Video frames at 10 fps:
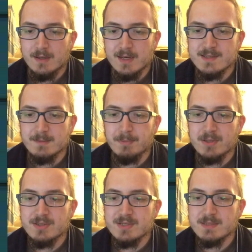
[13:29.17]
As the
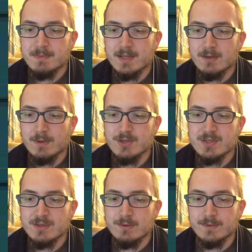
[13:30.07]
pungent smell
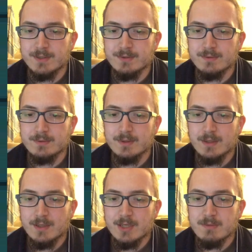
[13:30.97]
washes over you,
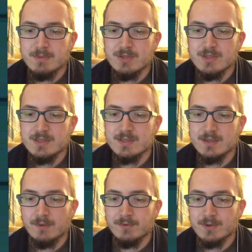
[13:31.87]
images
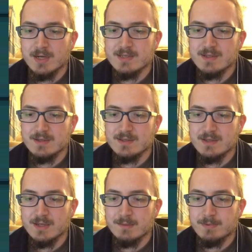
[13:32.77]
of your restless
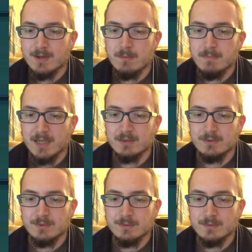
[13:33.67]
sleep come back to
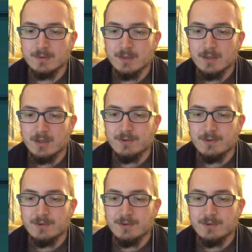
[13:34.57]
you.